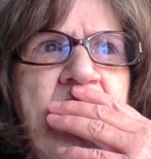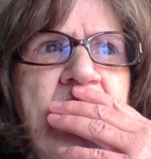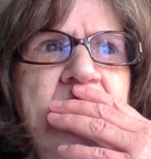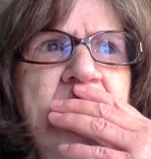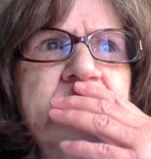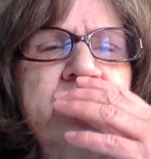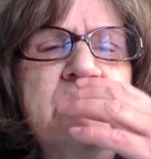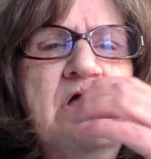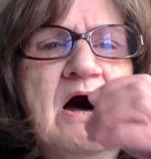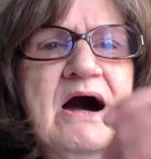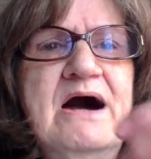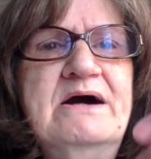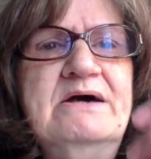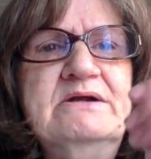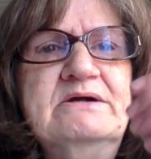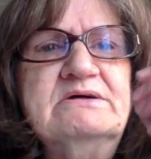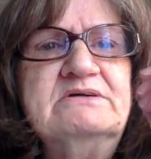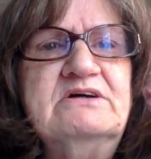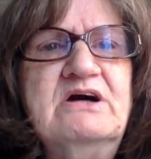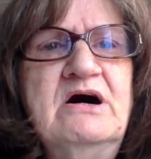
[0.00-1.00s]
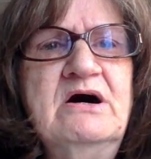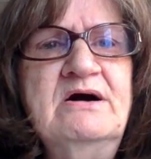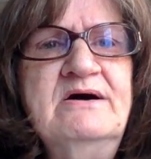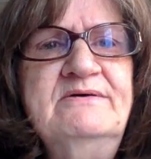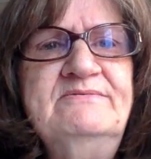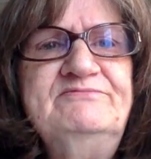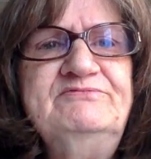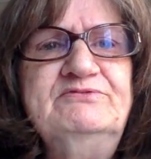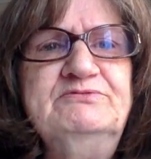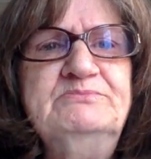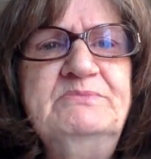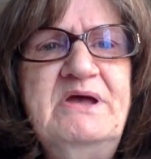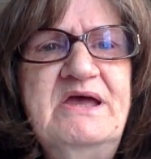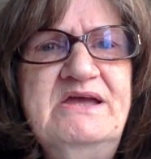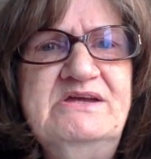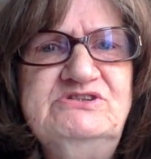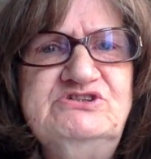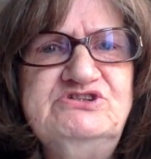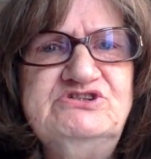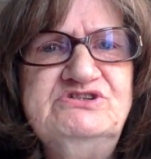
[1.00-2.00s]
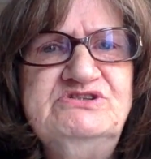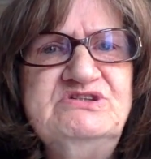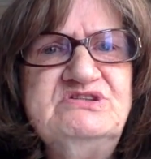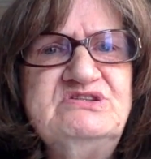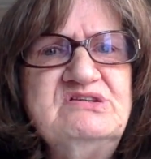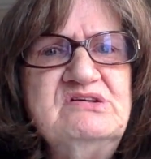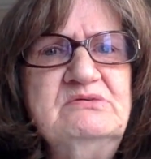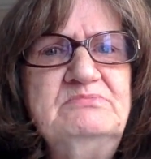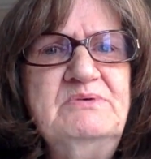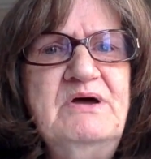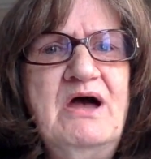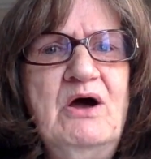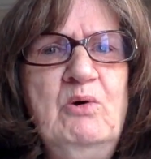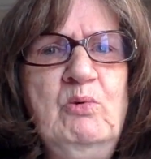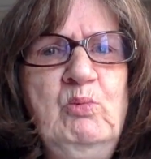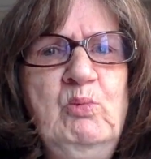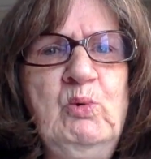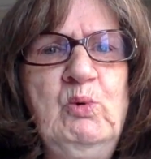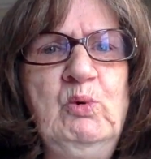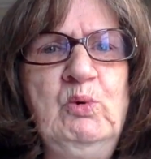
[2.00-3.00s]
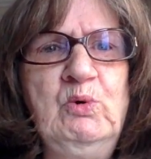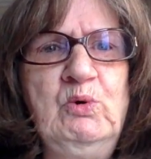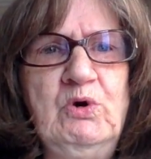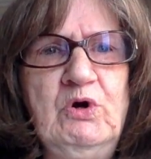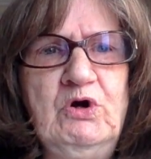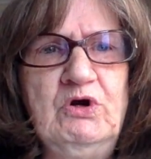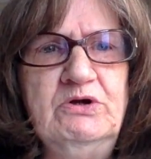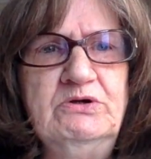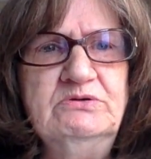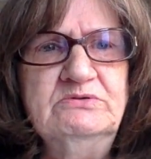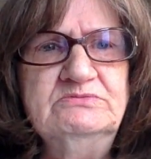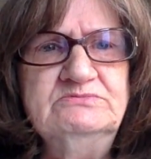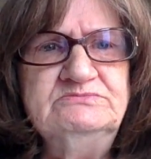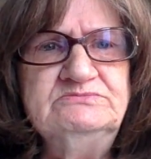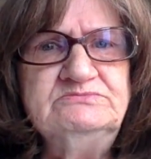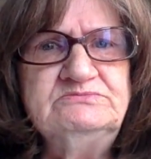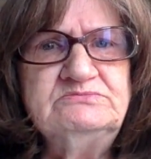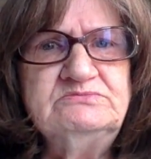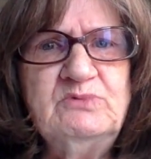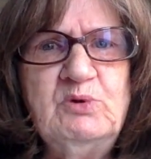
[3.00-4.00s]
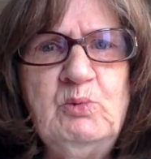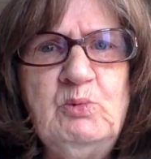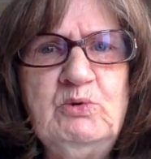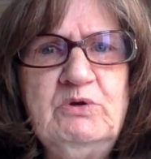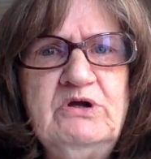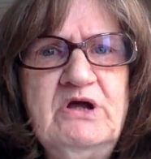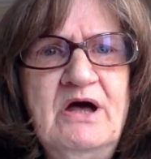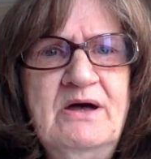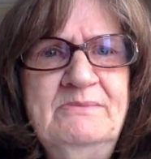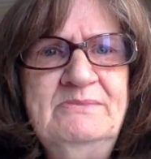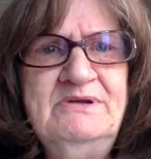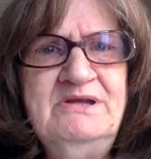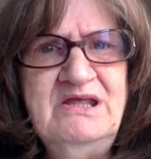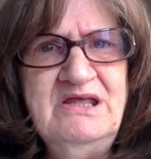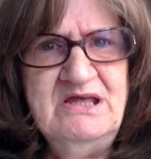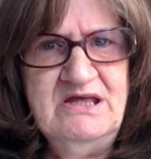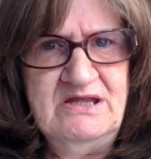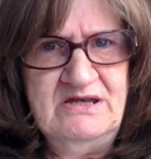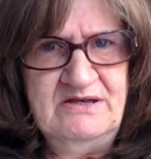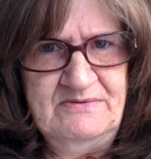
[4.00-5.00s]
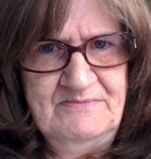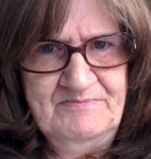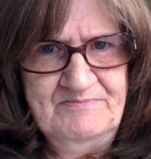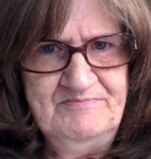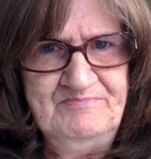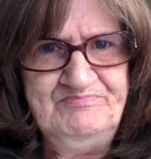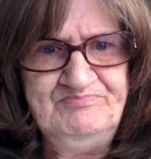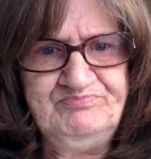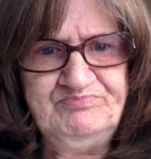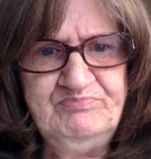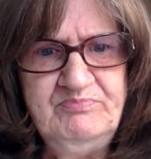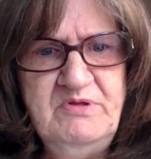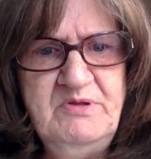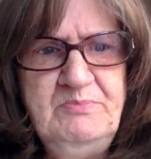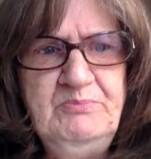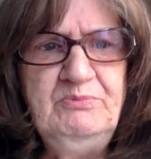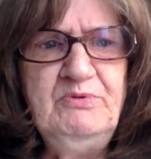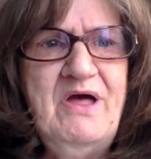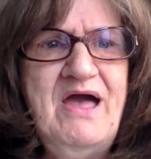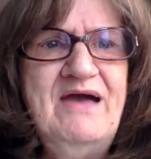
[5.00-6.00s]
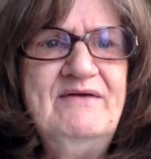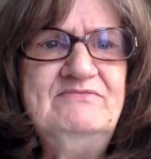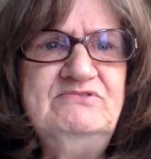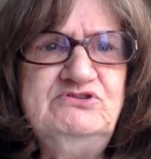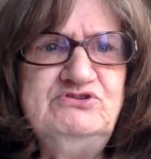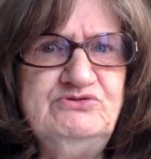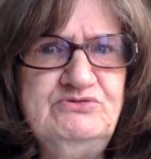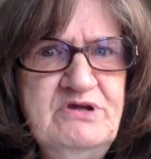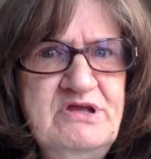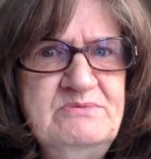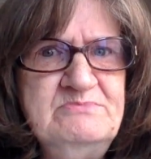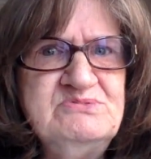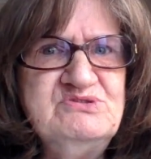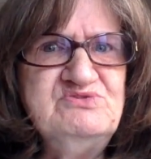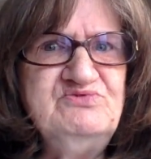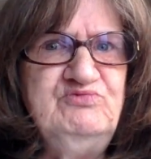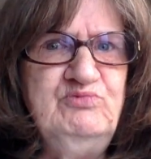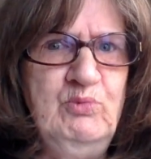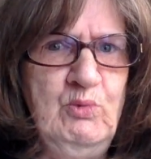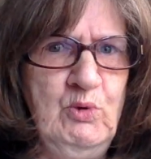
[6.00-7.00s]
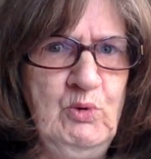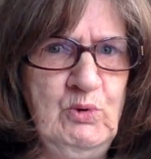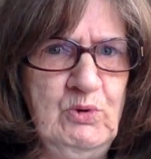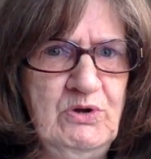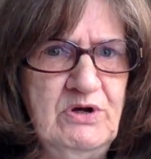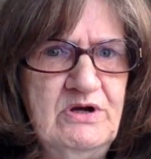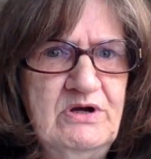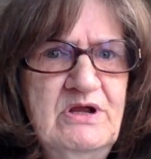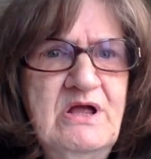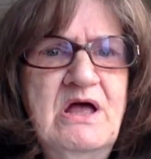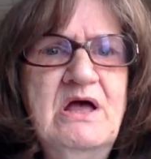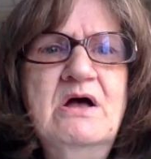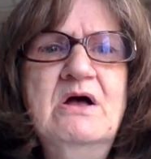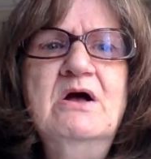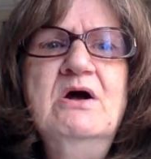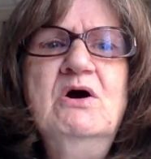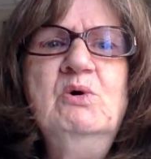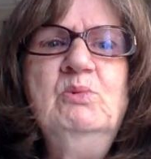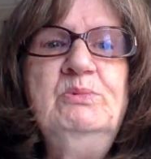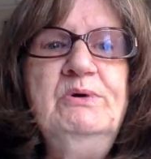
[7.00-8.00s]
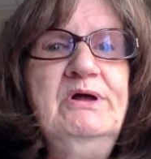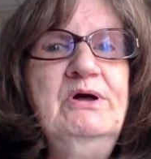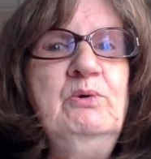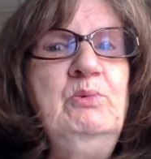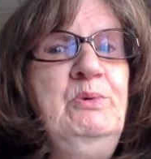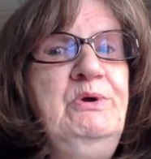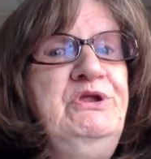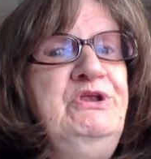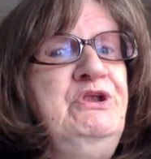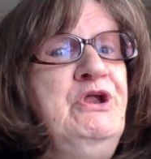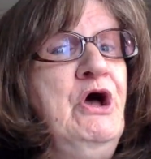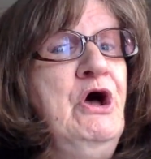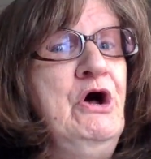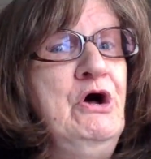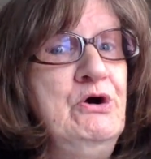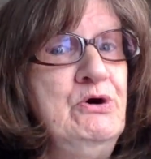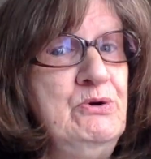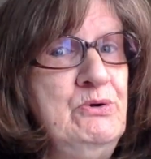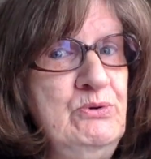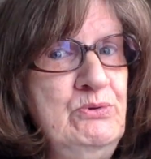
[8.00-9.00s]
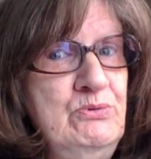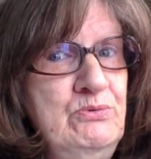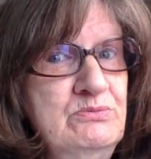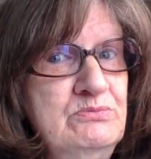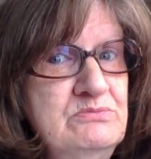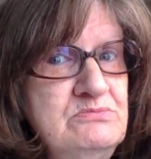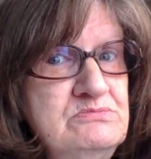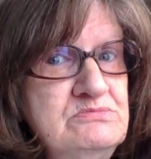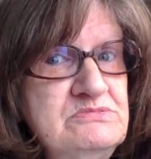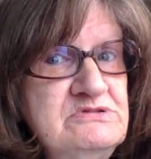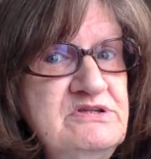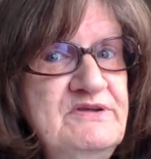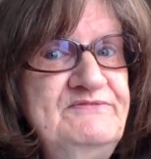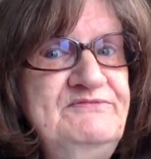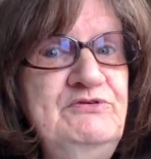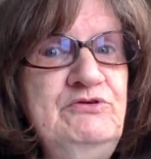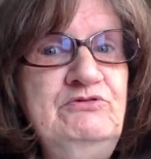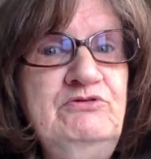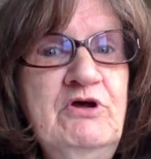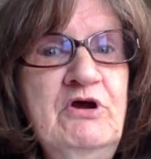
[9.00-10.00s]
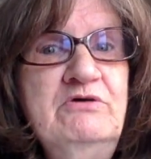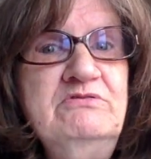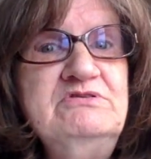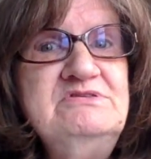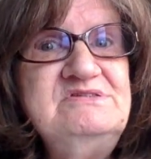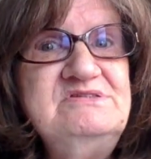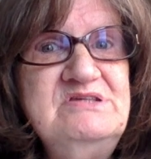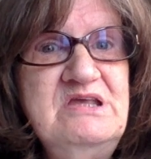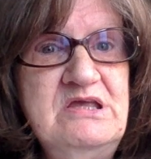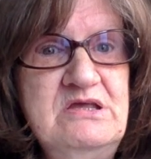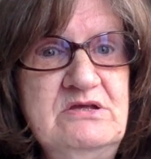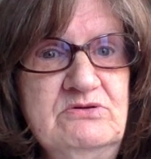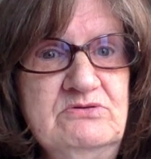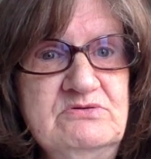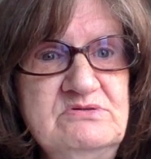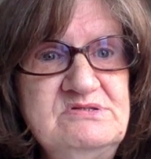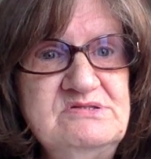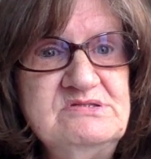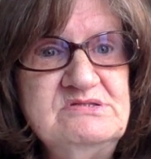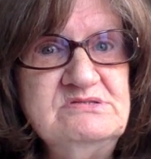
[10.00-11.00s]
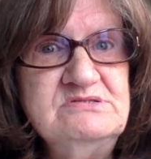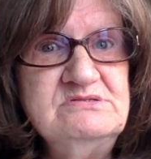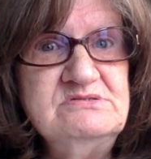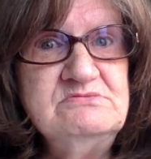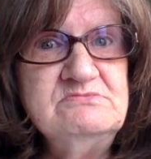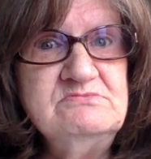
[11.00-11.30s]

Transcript: a lot of confirmations about war were coming in. People having dreams of war. Well, we know, if you know the seals,